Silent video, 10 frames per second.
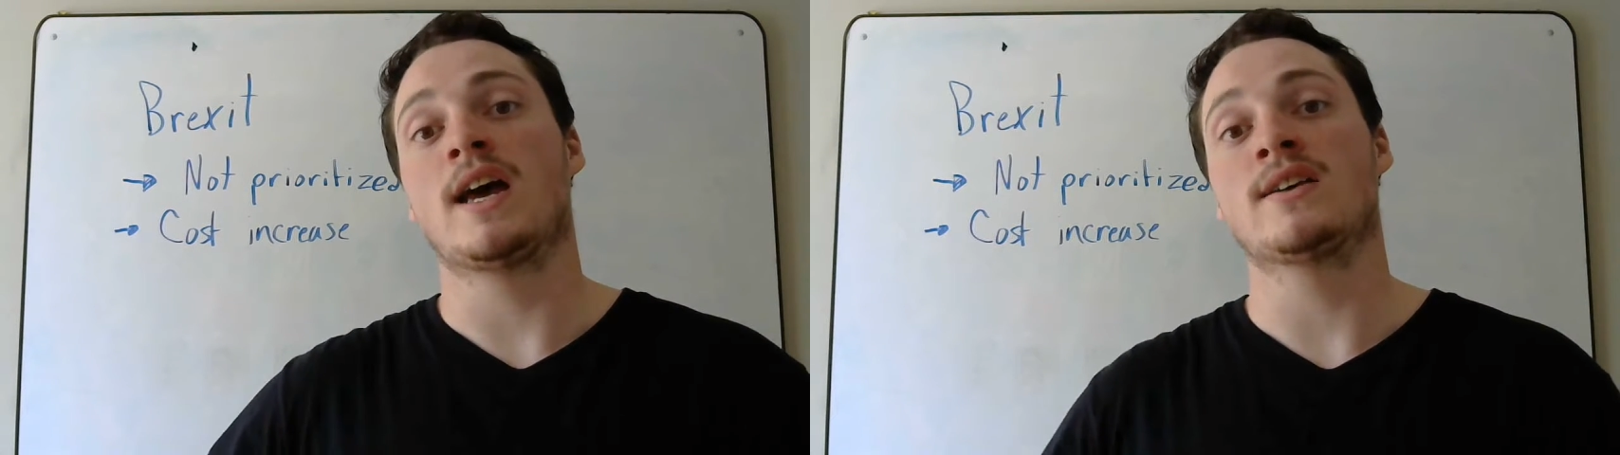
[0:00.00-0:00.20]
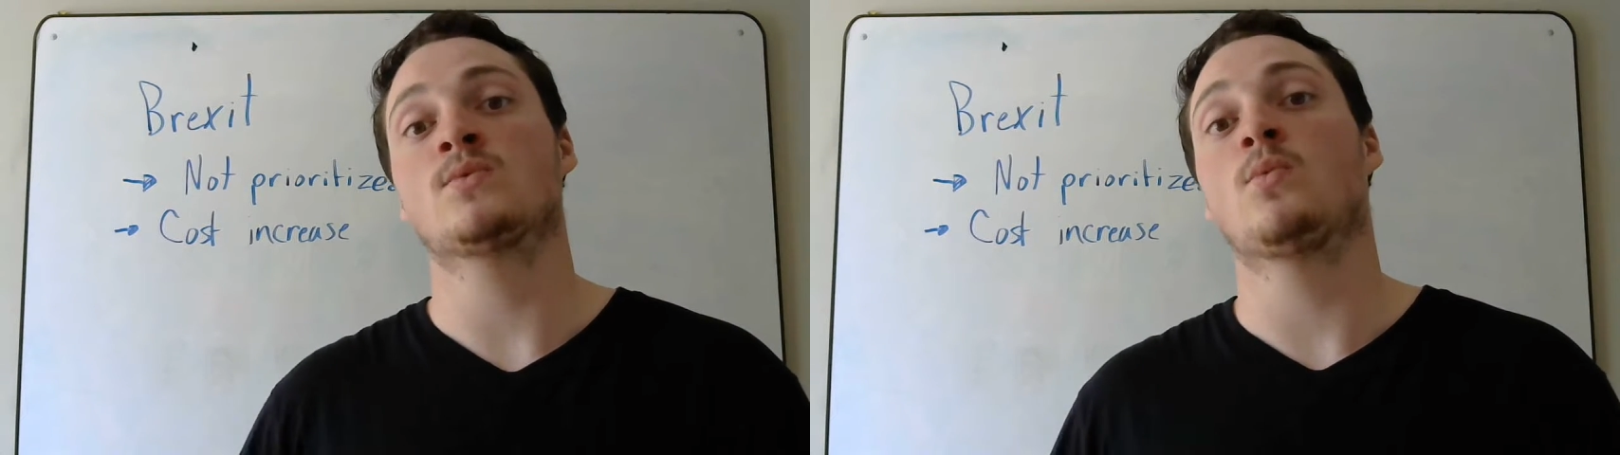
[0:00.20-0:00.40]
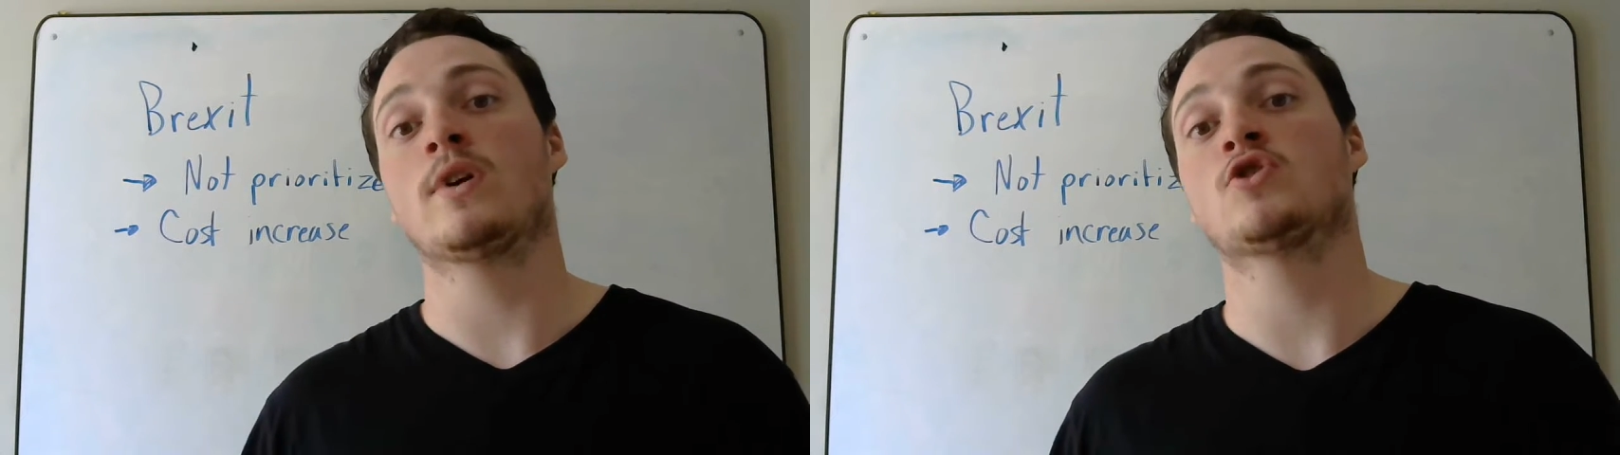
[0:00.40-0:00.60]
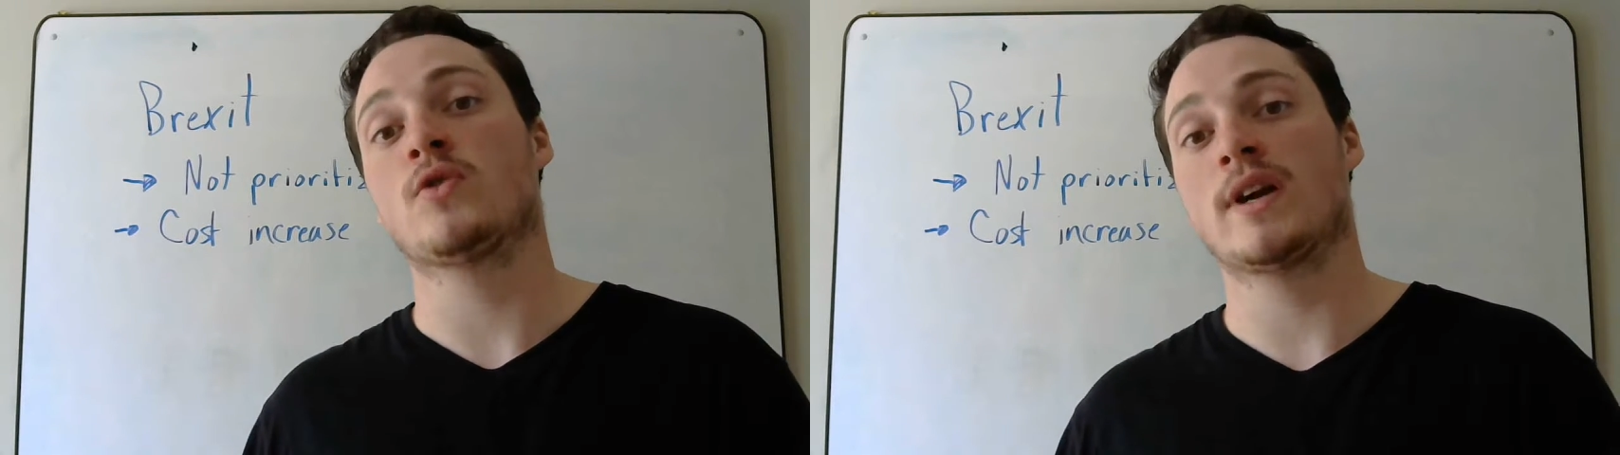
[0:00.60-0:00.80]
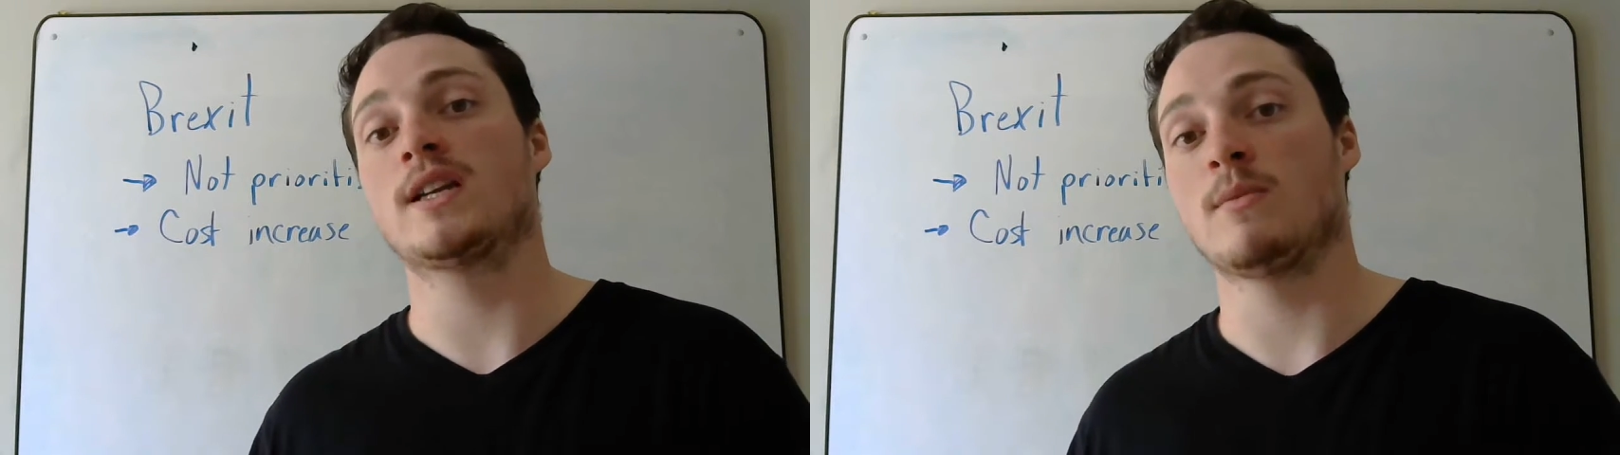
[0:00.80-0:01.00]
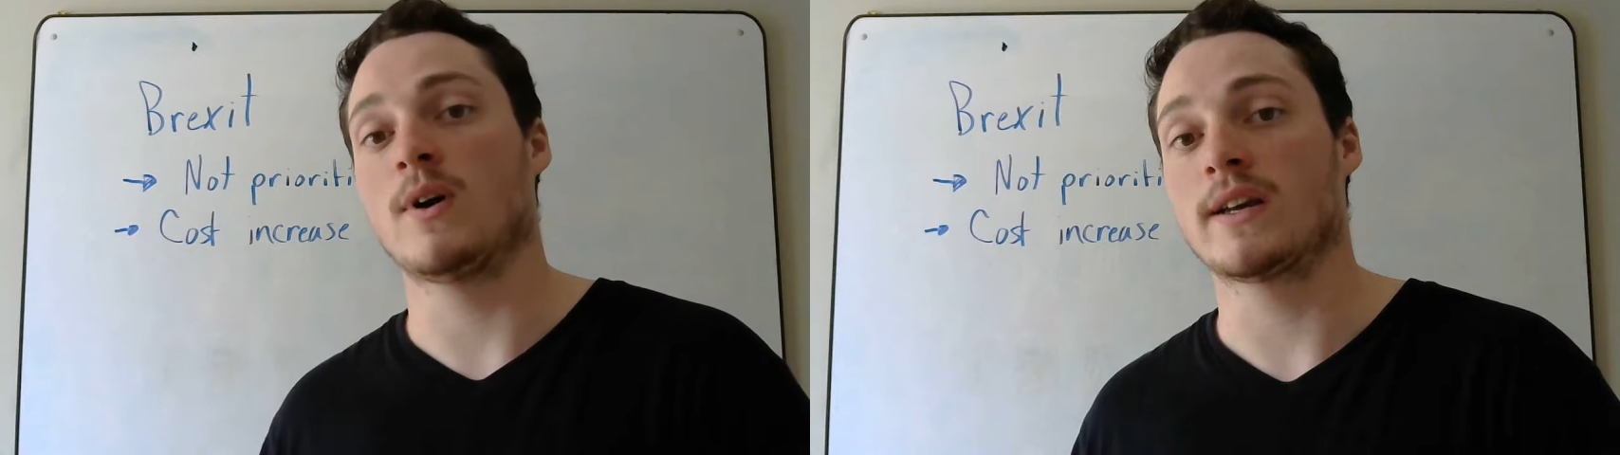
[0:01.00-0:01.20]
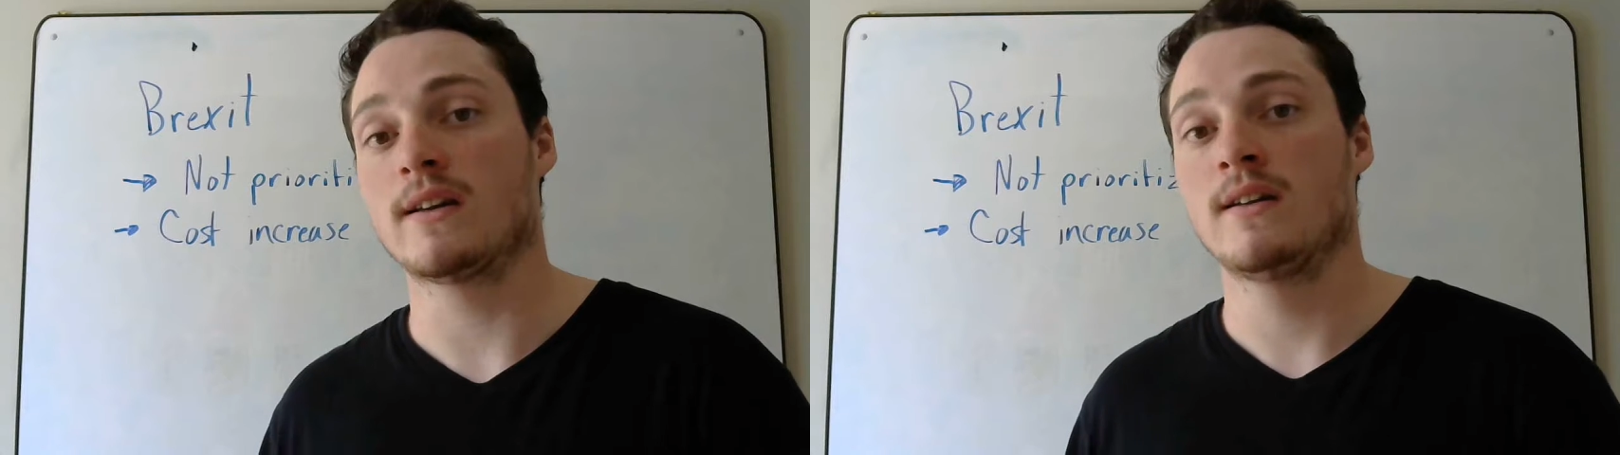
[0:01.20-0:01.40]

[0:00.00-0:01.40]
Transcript: as one trading body.